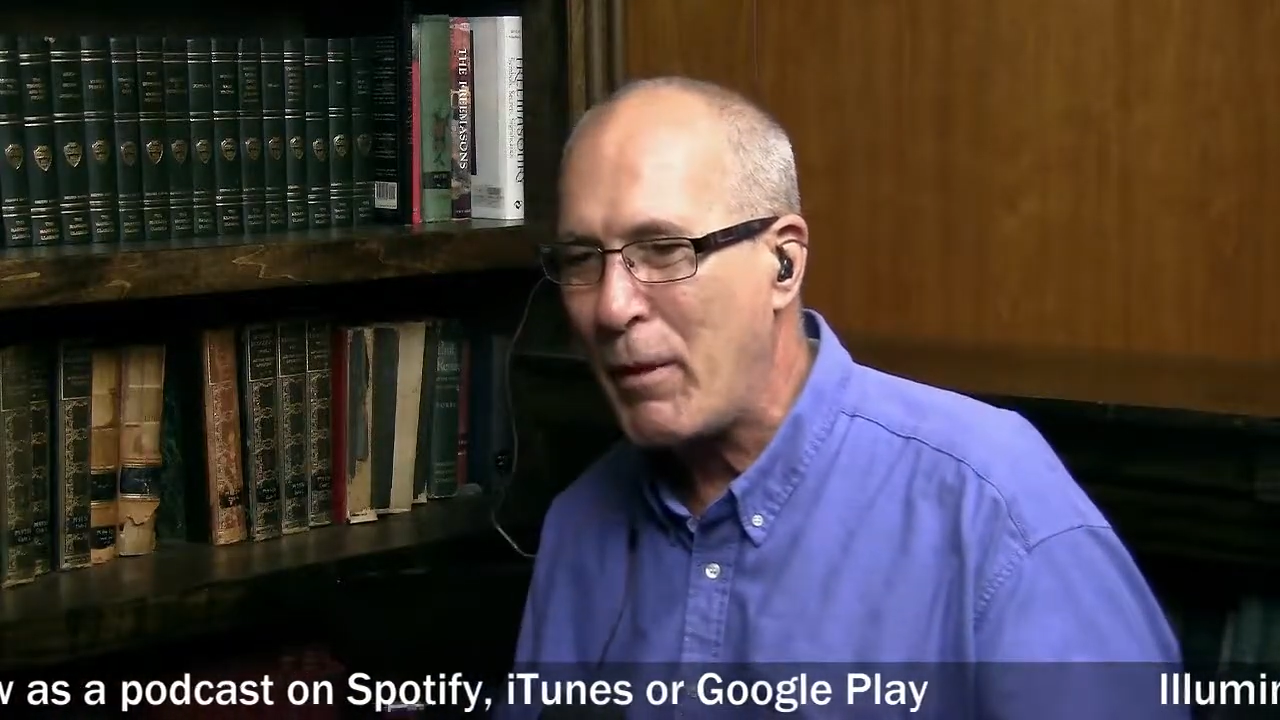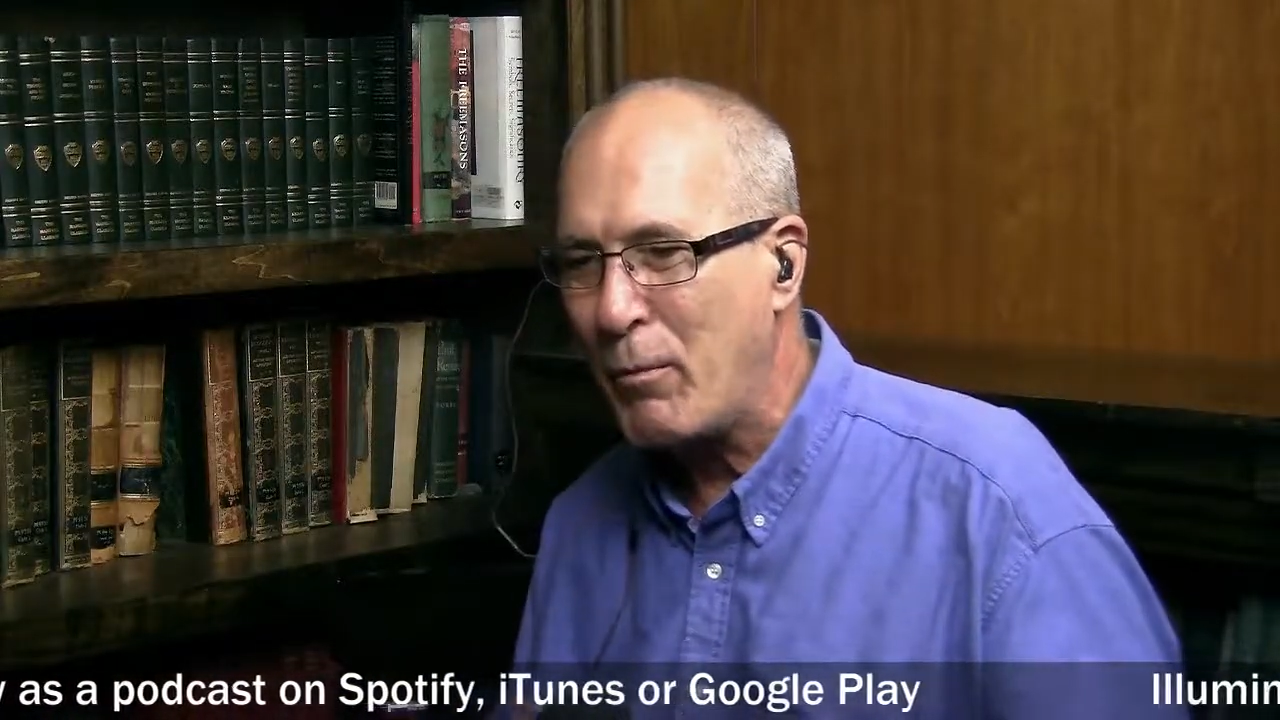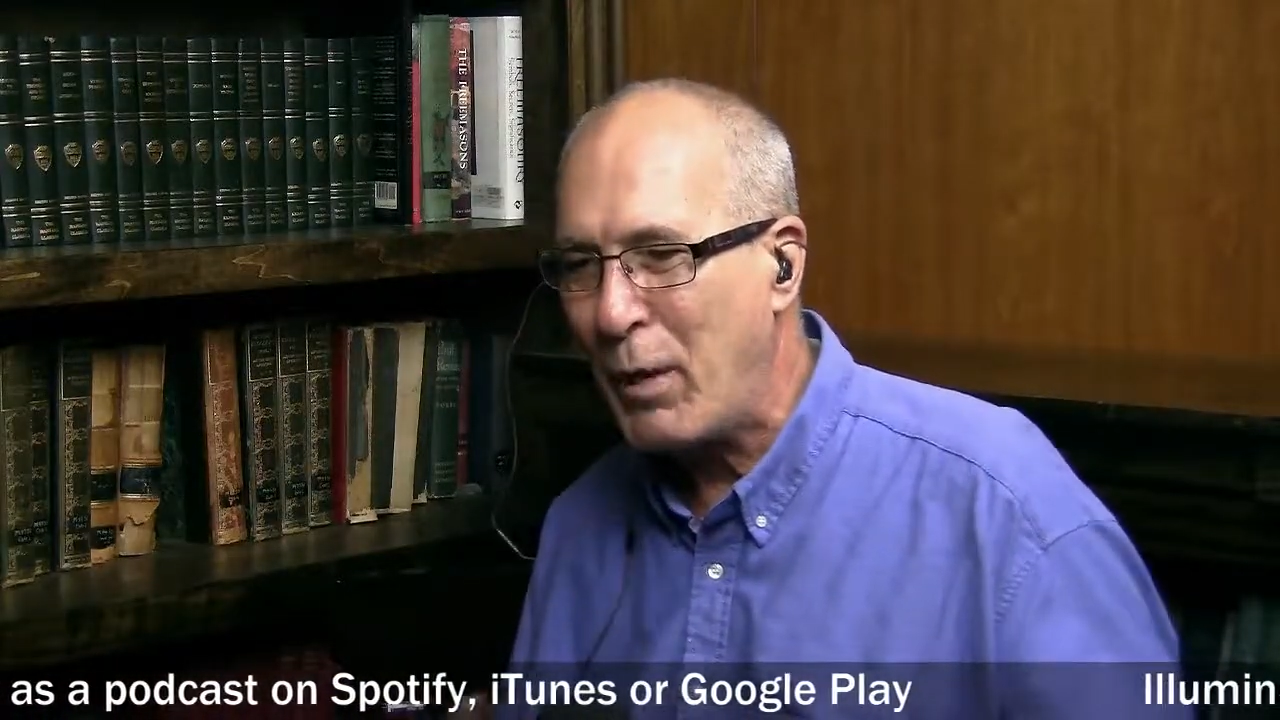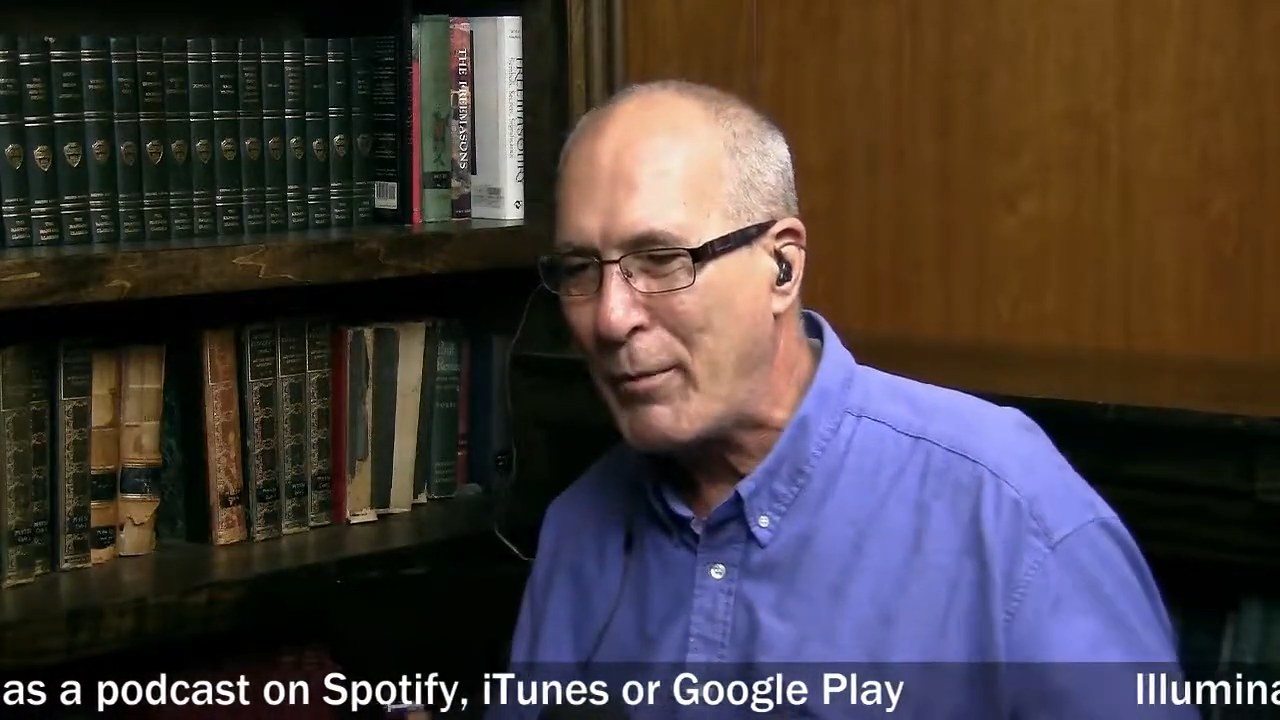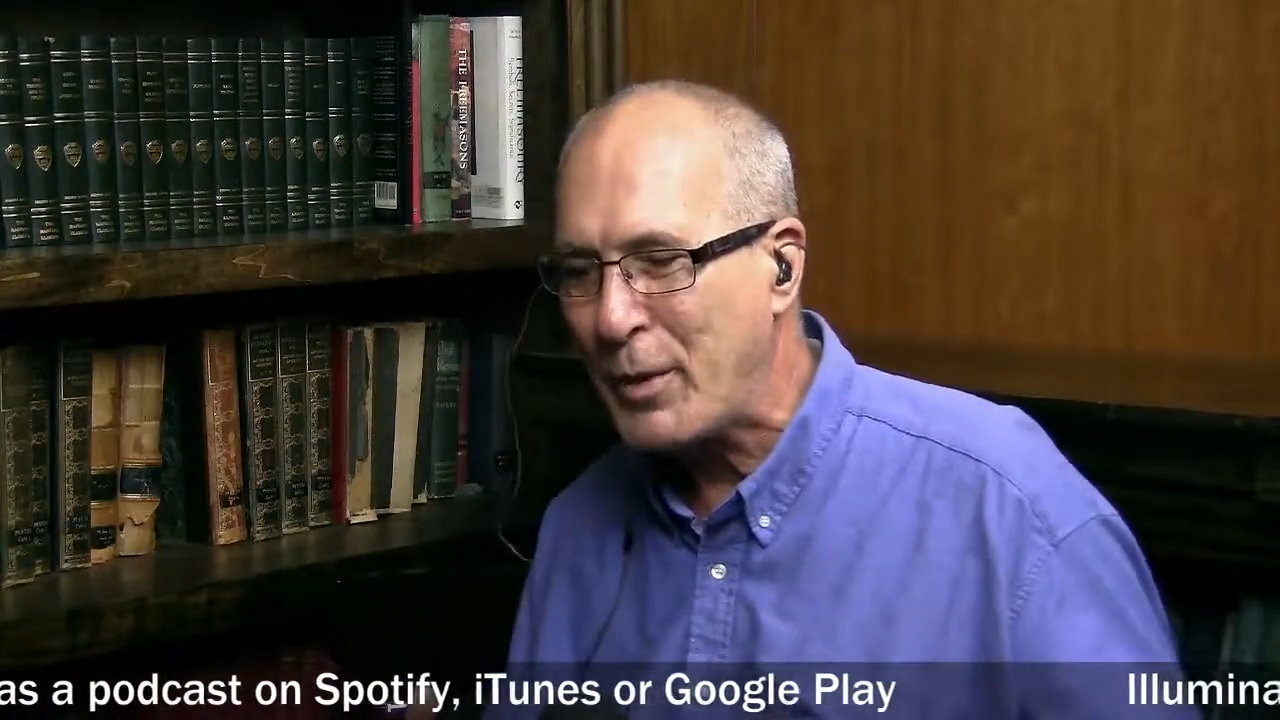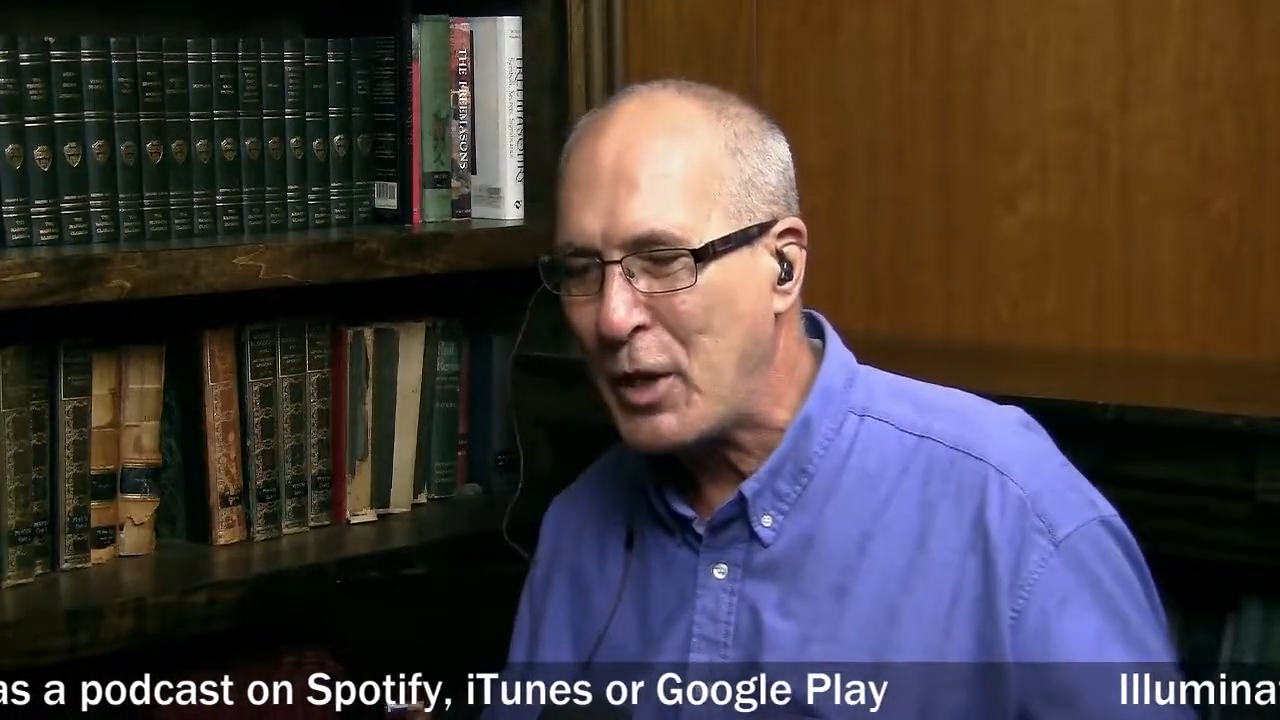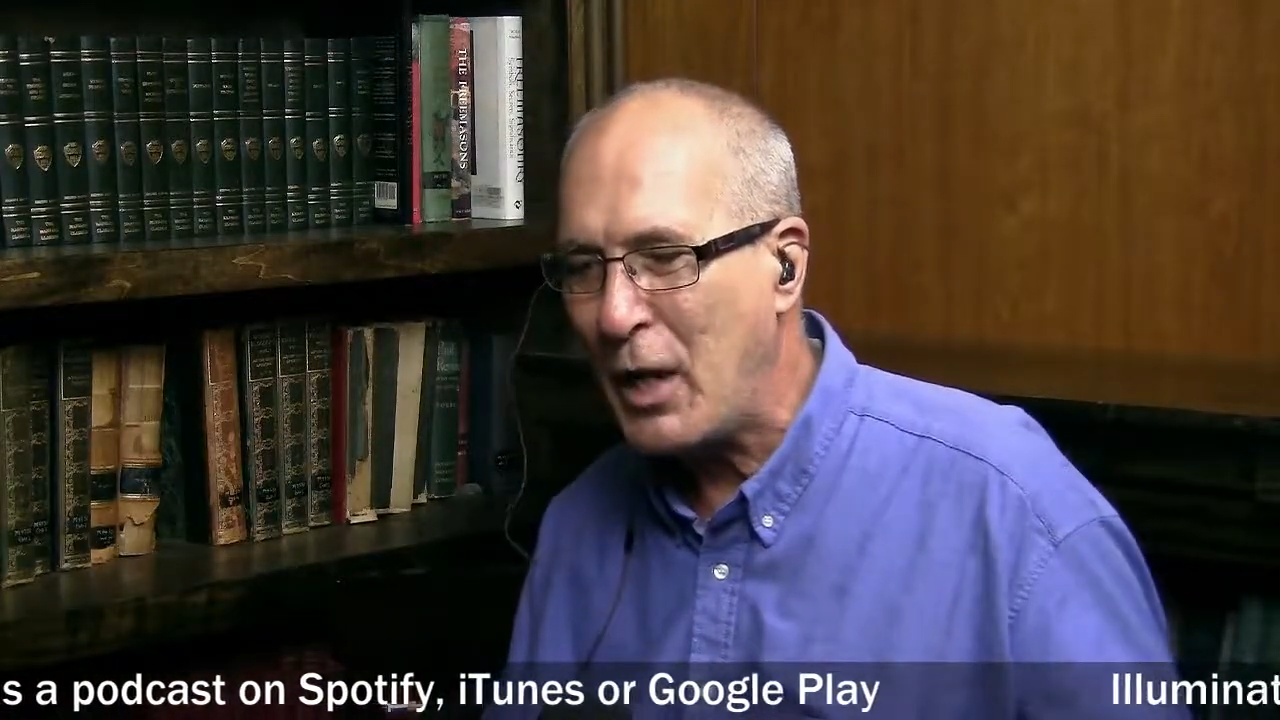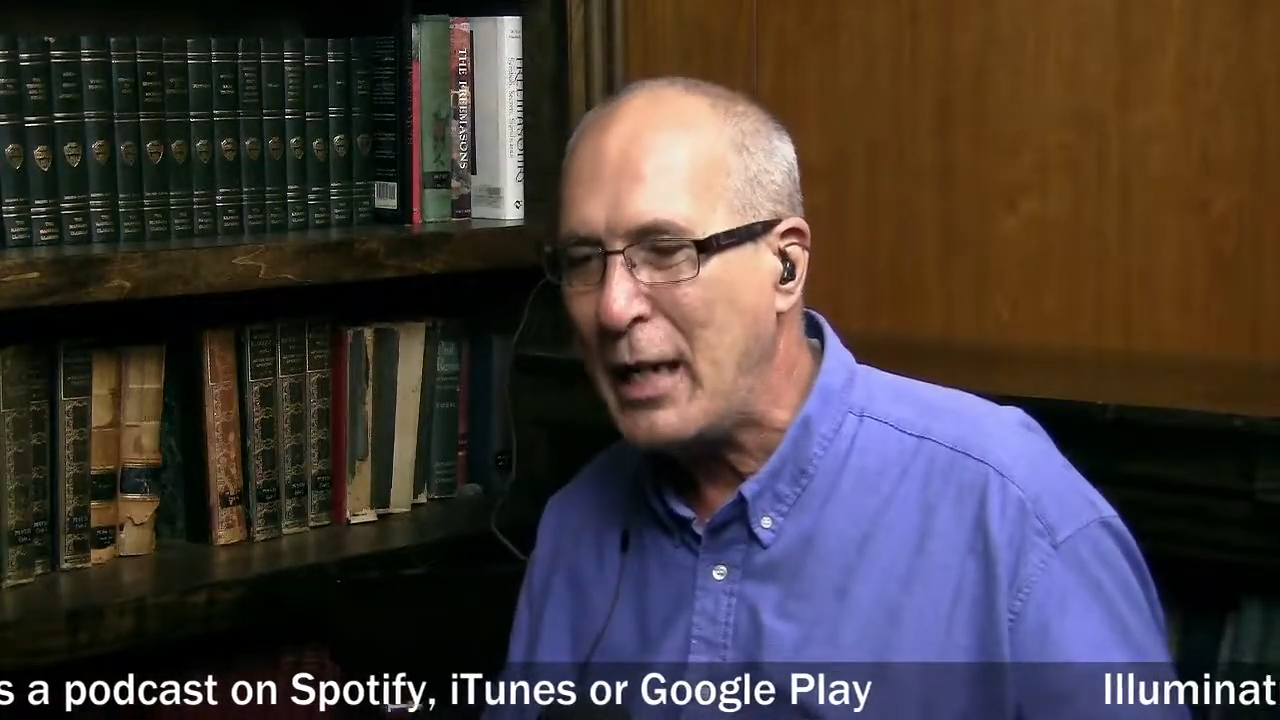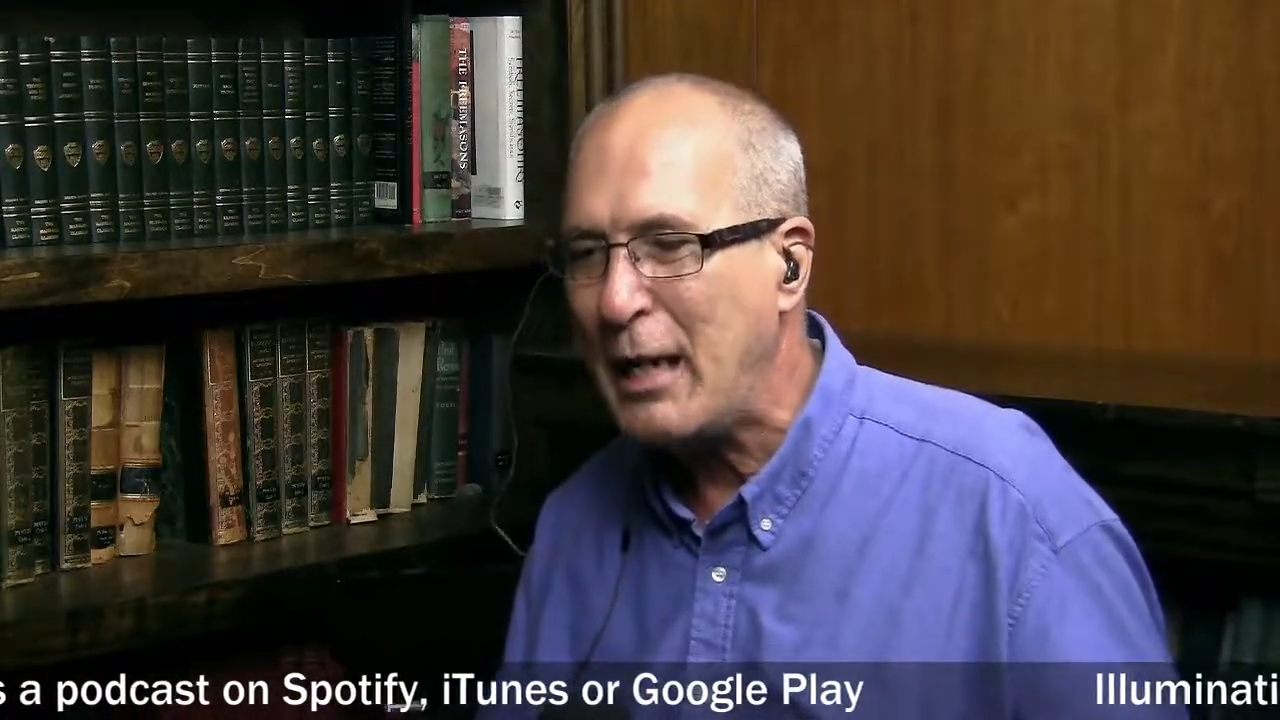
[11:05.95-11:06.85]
what we're talking